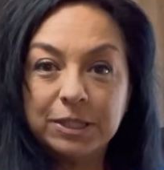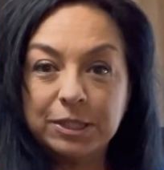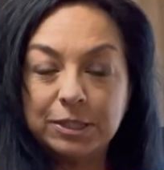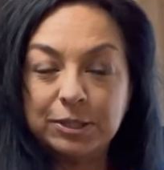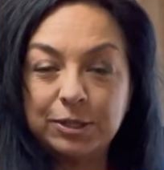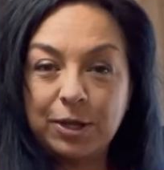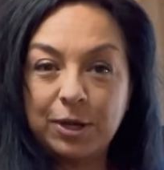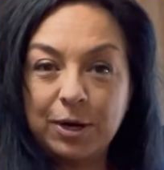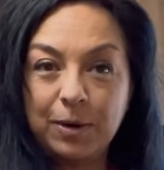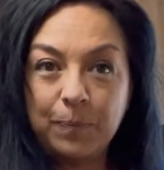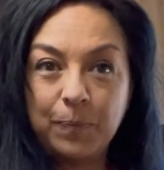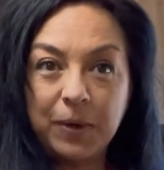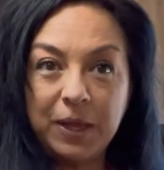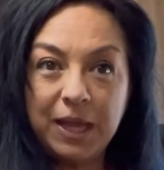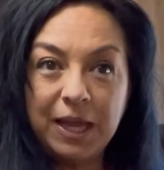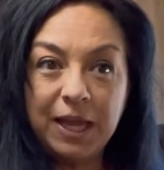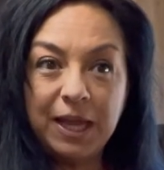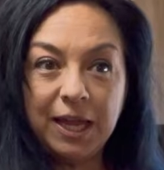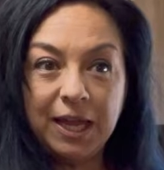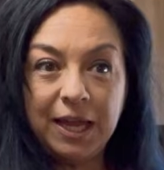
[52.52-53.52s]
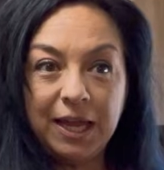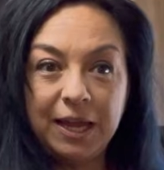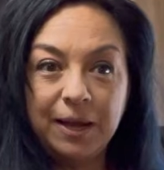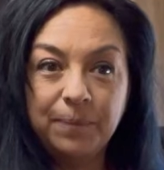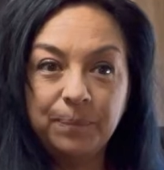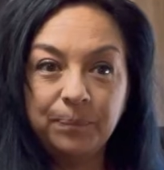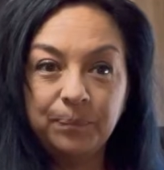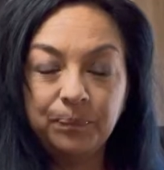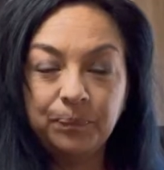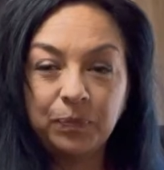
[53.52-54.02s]
gonna be
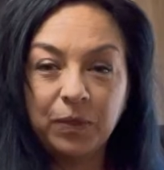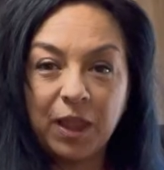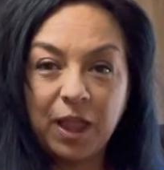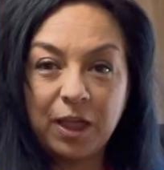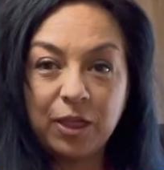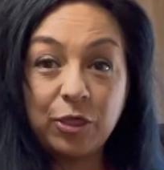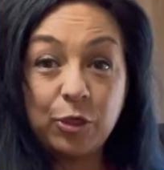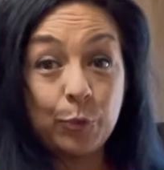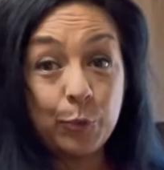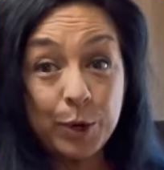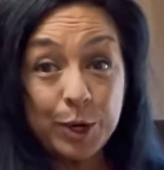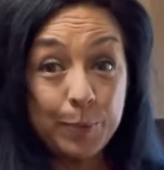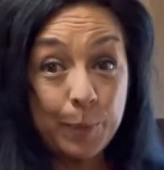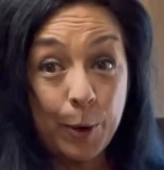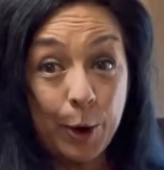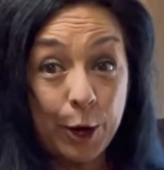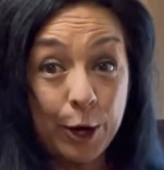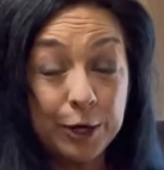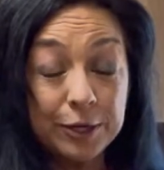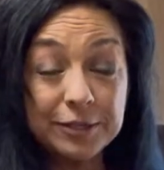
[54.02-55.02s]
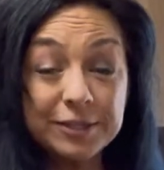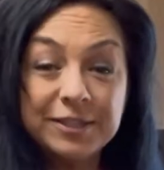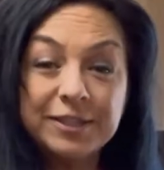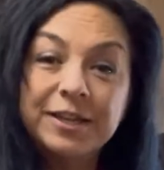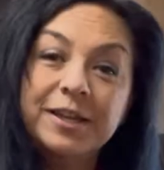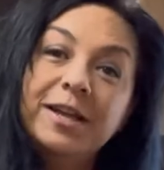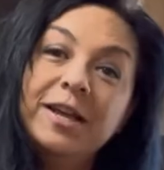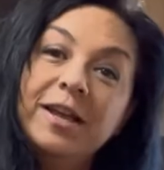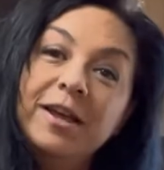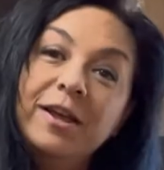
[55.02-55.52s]
3-part
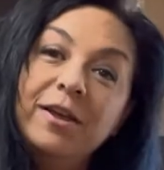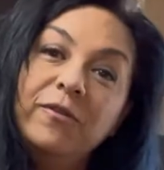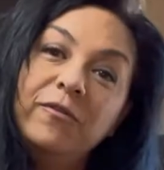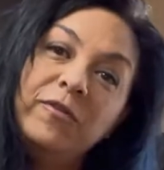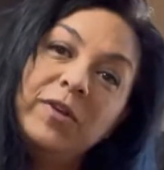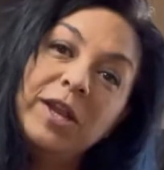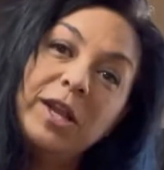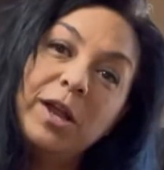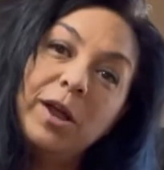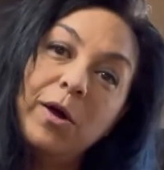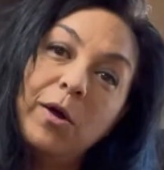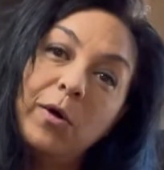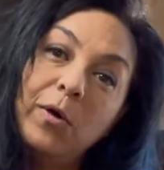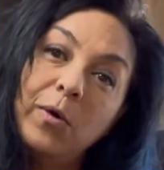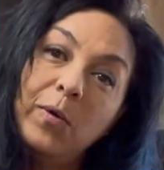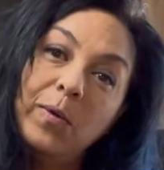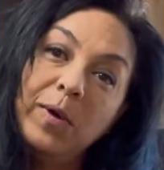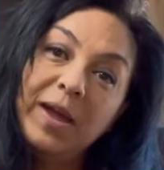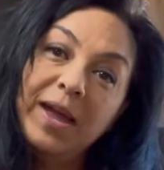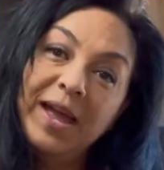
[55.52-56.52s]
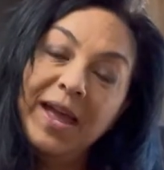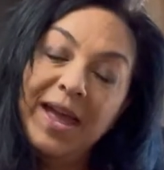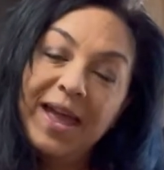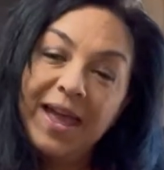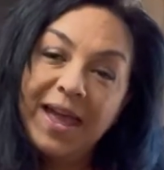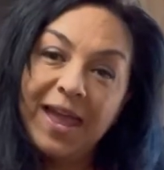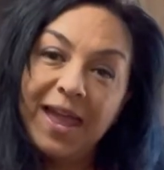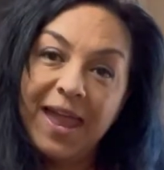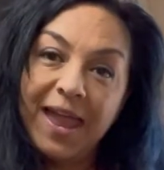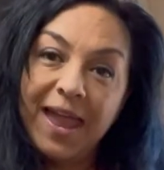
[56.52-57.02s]
video,
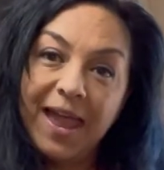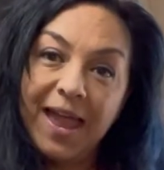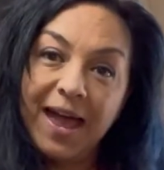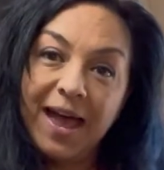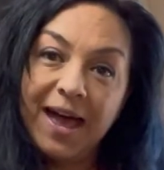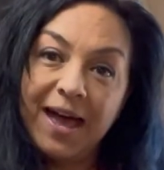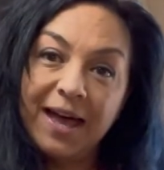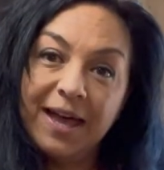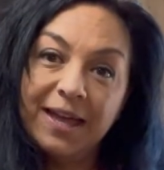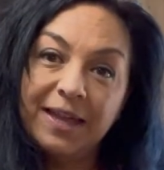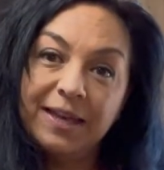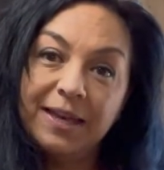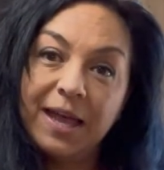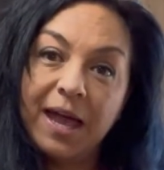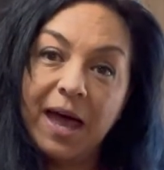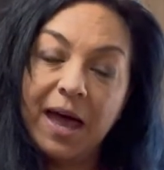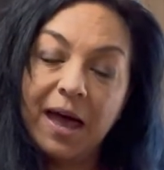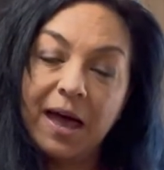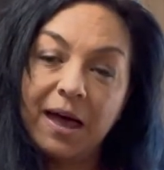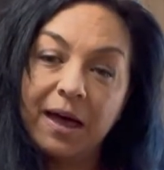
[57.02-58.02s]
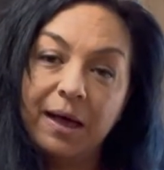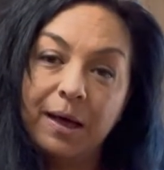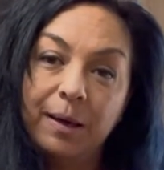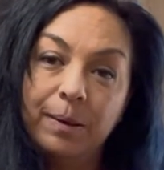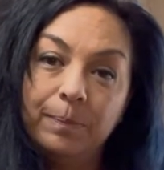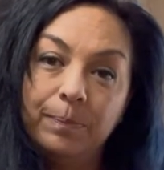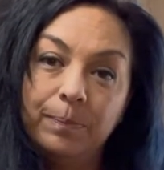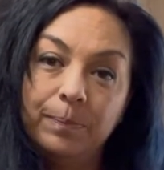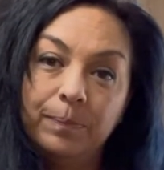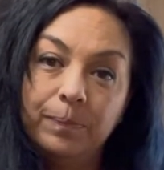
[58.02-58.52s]
and
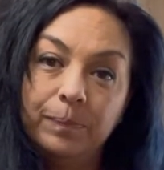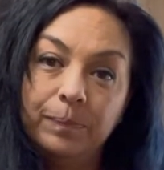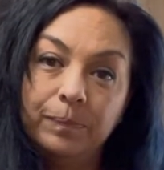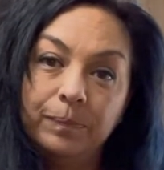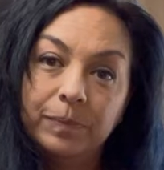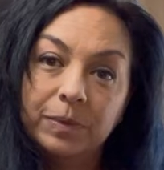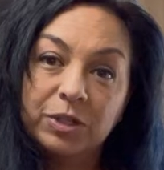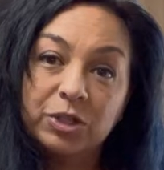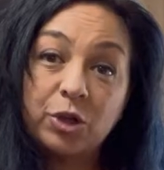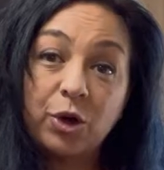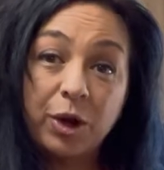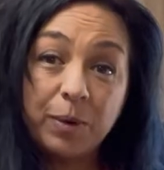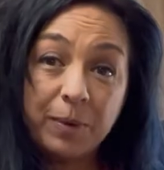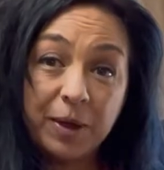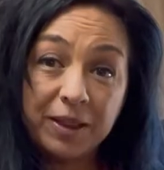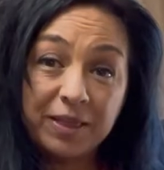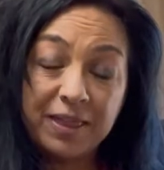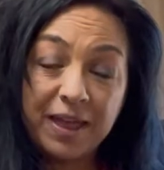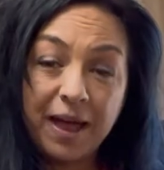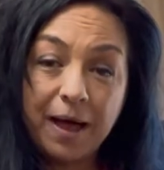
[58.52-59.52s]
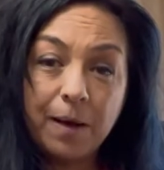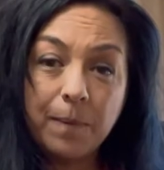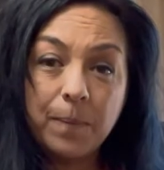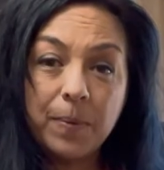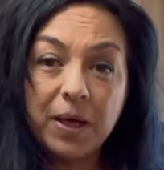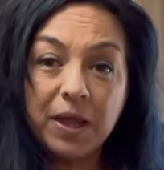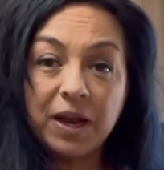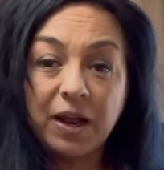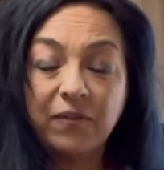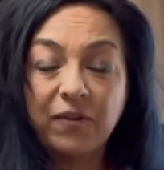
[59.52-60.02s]
sorry about that,
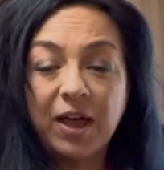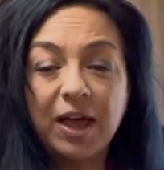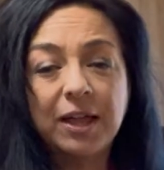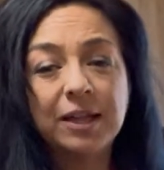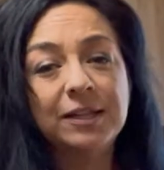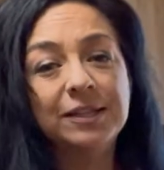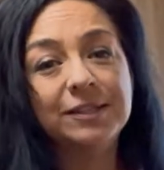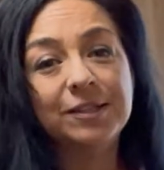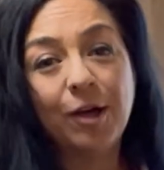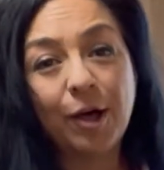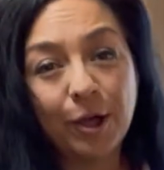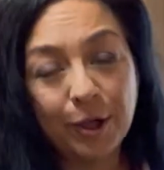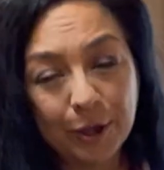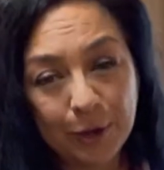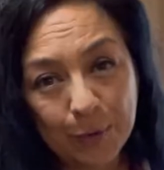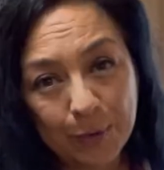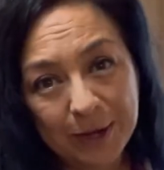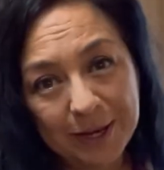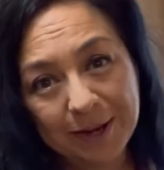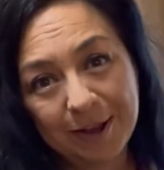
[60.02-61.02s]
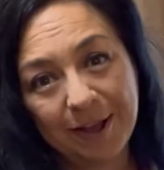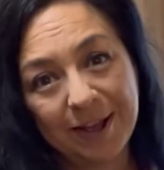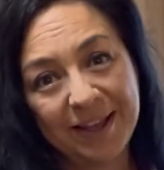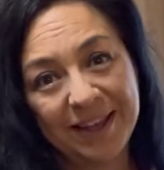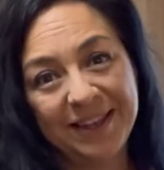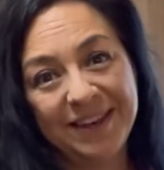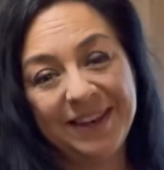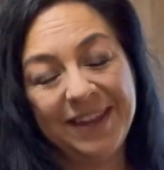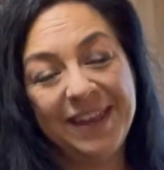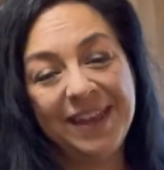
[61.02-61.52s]
but I've a lot going
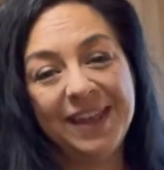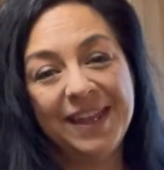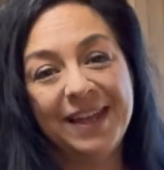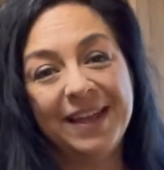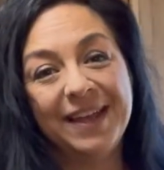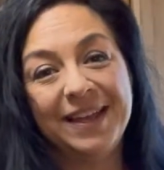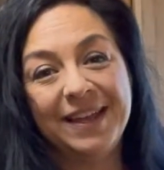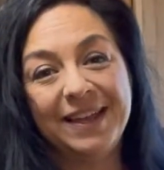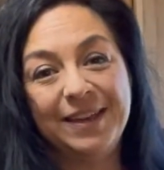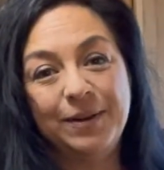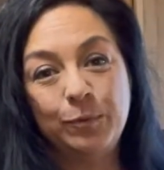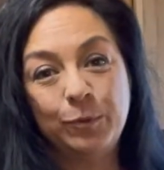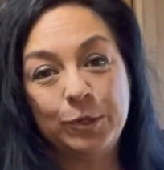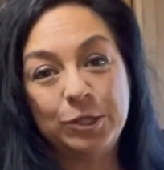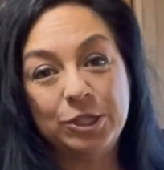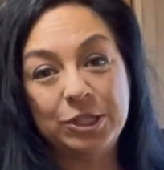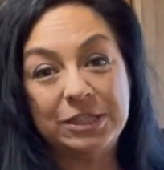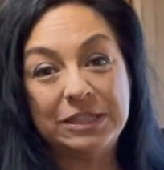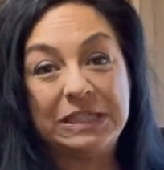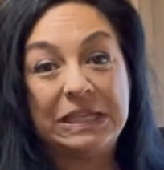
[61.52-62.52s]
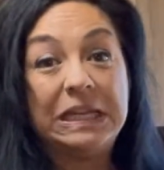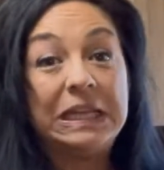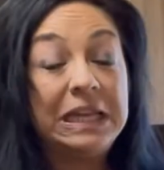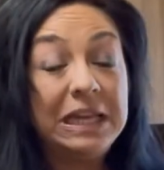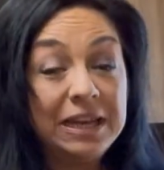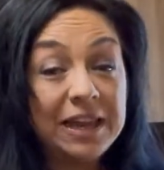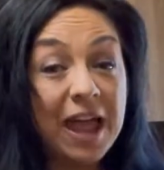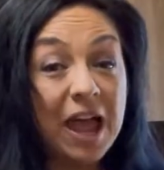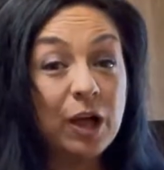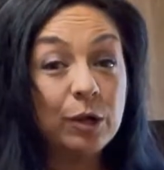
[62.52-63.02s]
on, and we're just
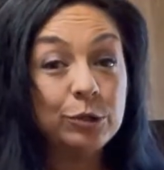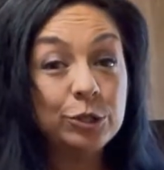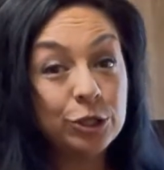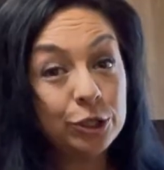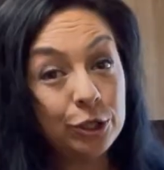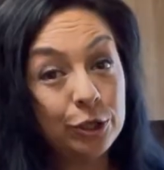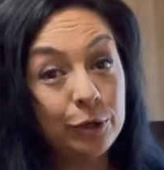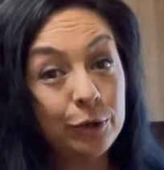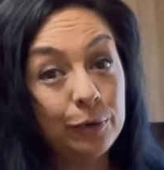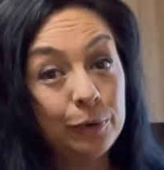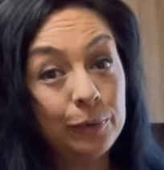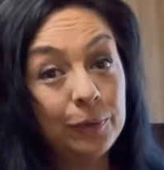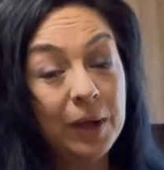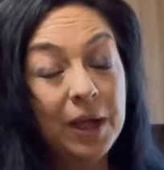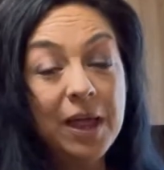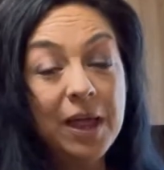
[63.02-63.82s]
getting now to